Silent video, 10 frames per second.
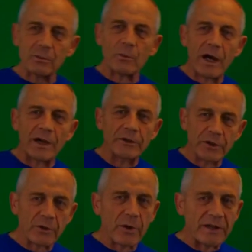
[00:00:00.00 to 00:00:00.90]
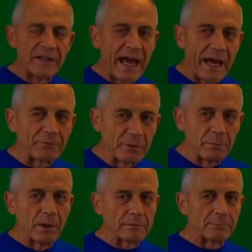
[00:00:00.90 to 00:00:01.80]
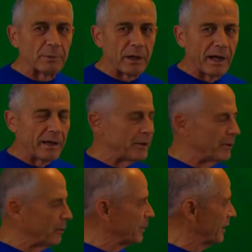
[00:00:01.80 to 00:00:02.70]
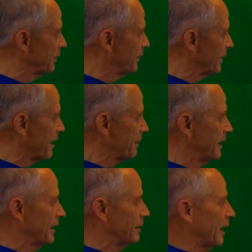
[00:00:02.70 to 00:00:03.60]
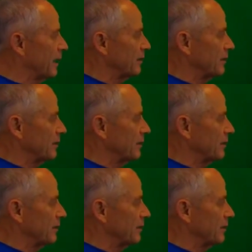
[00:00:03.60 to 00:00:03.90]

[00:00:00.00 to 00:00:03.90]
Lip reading: the one you're going to have to multiply the numerator and denominator by.